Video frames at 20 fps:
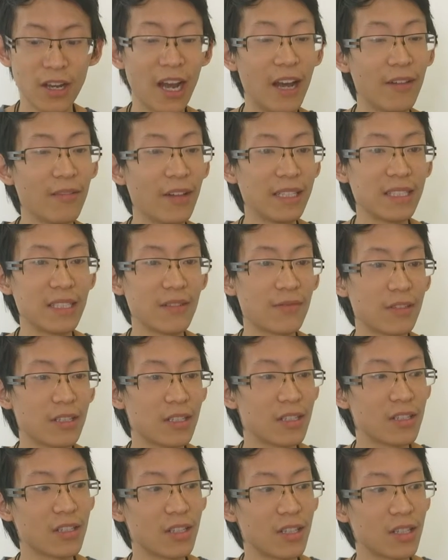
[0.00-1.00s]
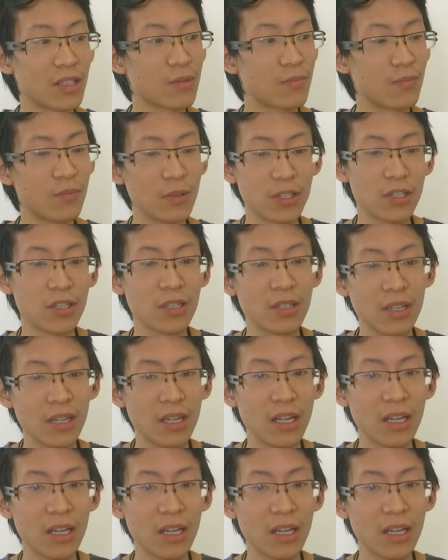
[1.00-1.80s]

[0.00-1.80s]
have like different desserts which